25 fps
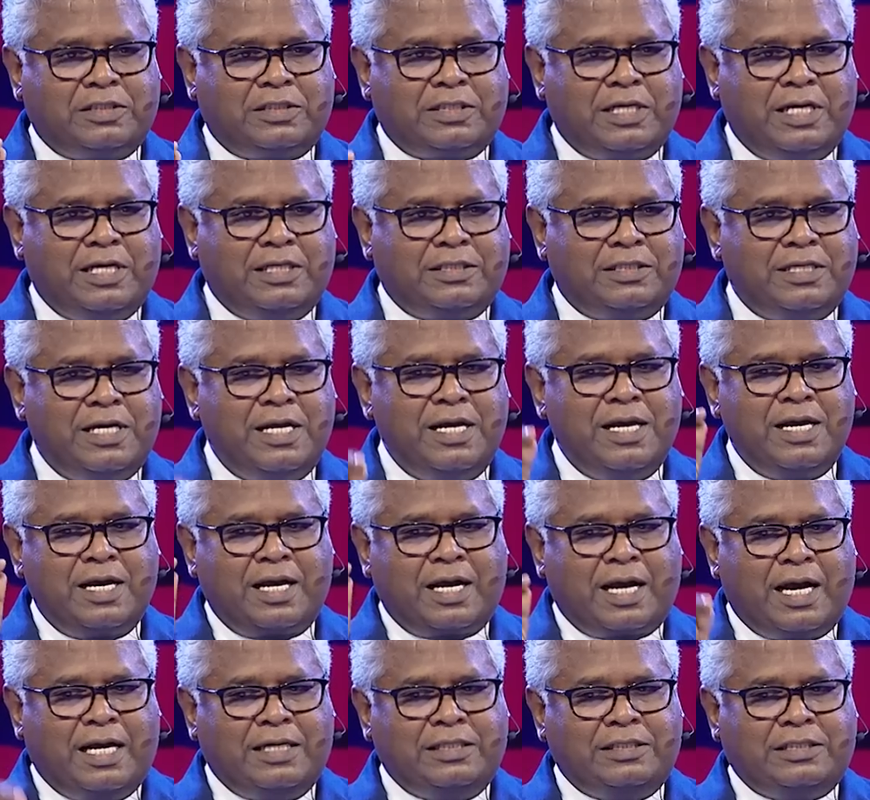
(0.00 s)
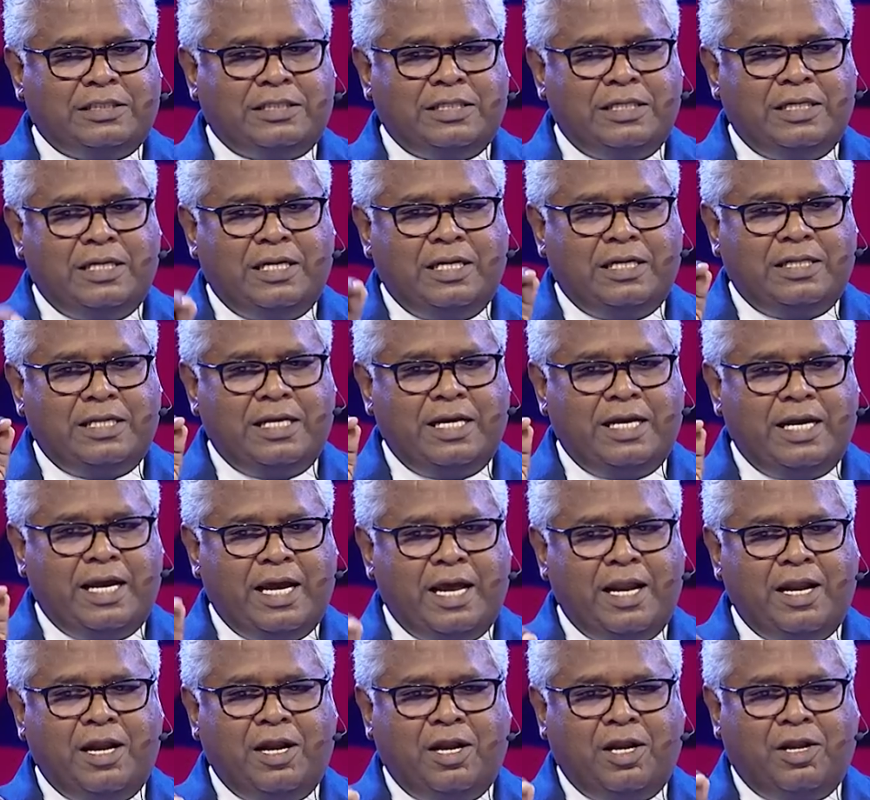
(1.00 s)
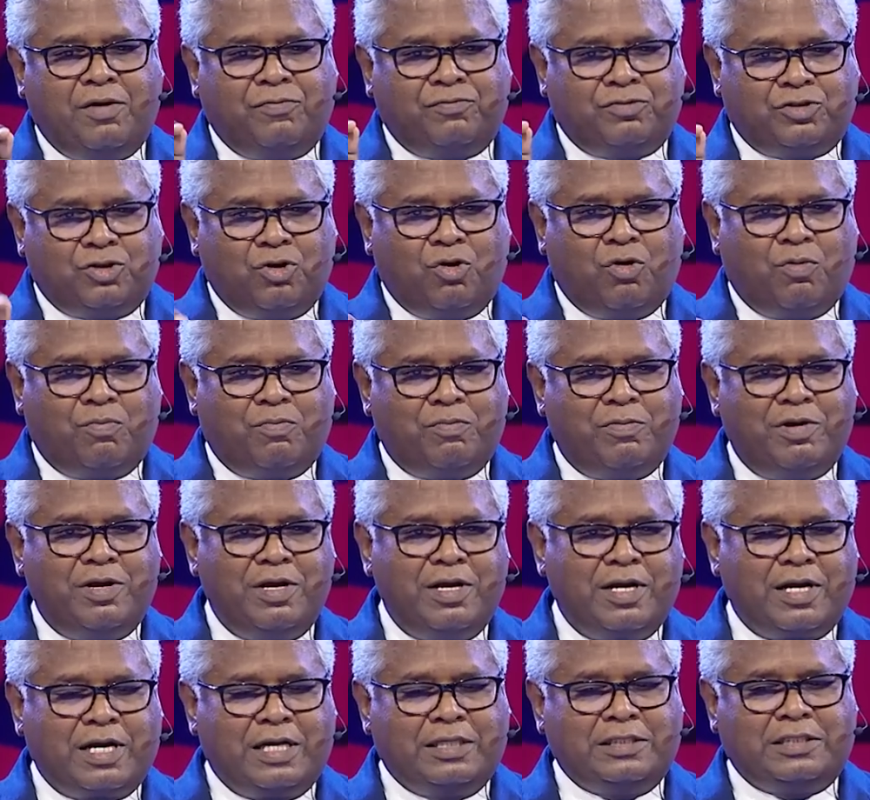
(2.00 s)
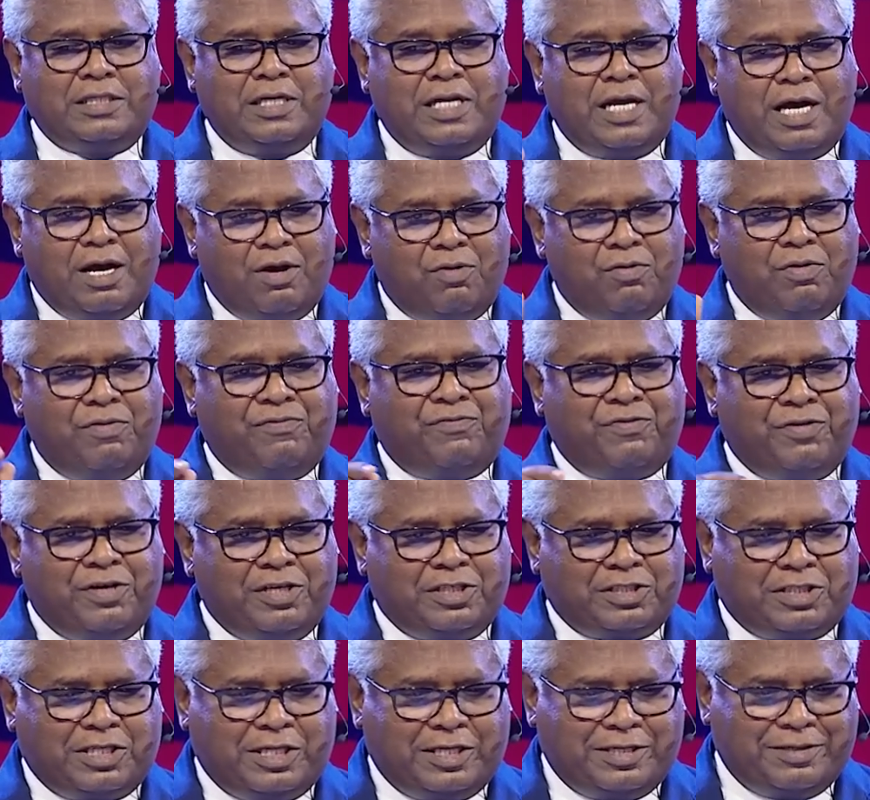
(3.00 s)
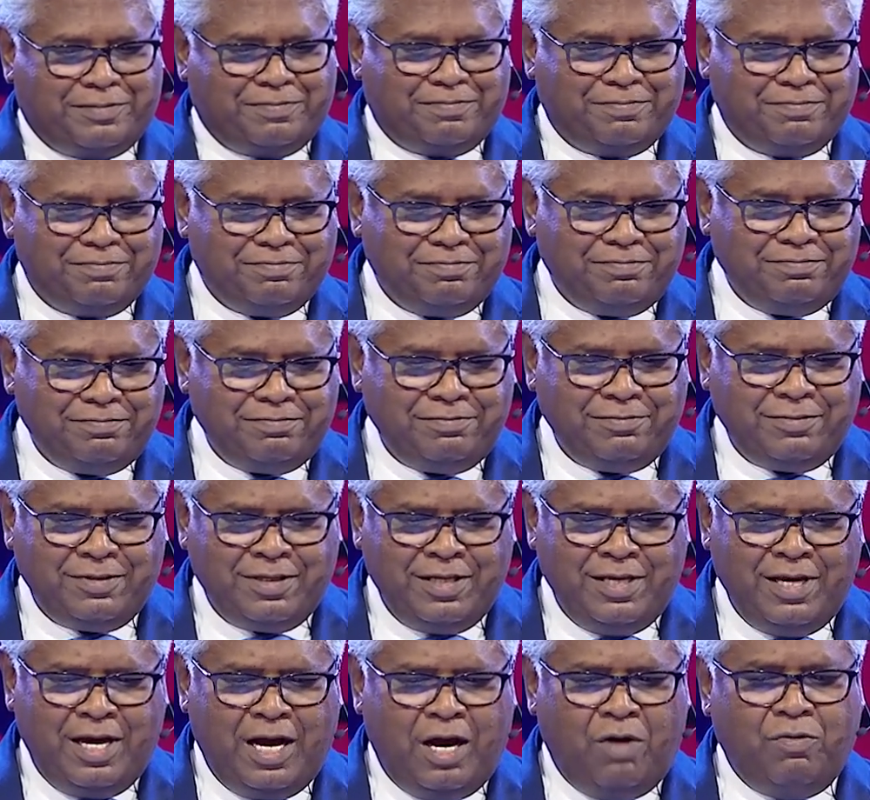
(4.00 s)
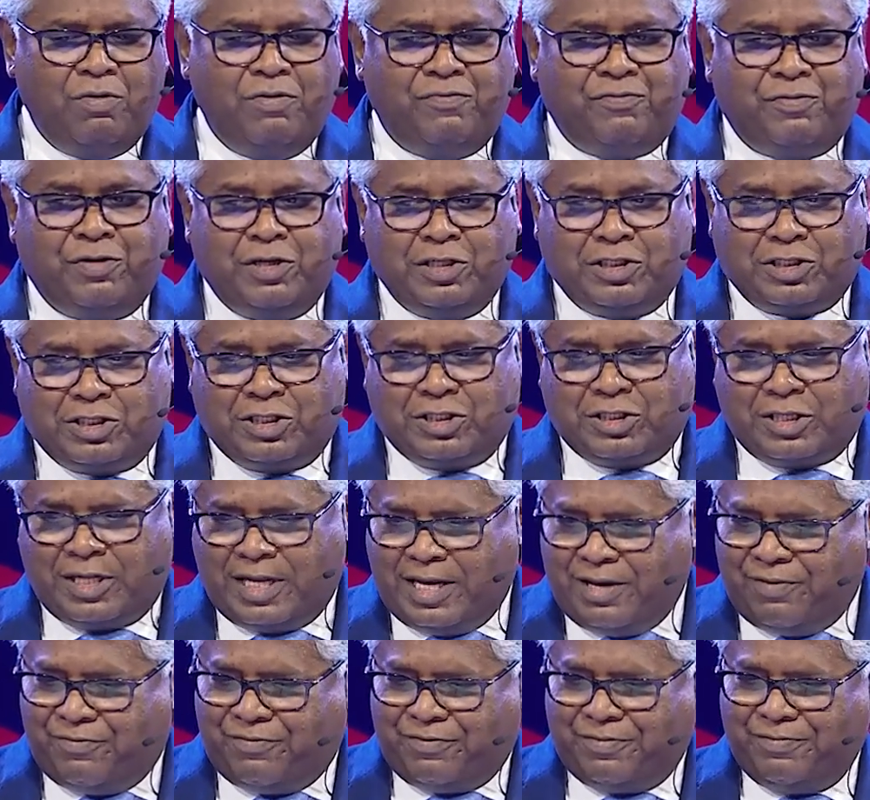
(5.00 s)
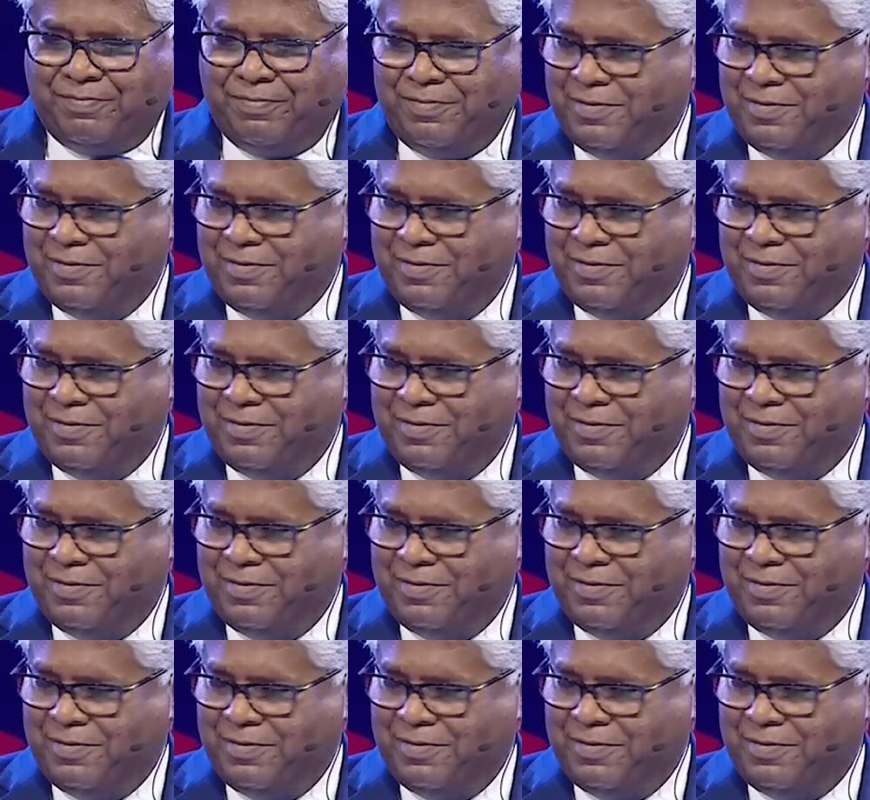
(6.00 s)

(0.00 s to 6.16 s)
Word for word: says, consider the end of Job. Consider how he finished it, how he finished his life.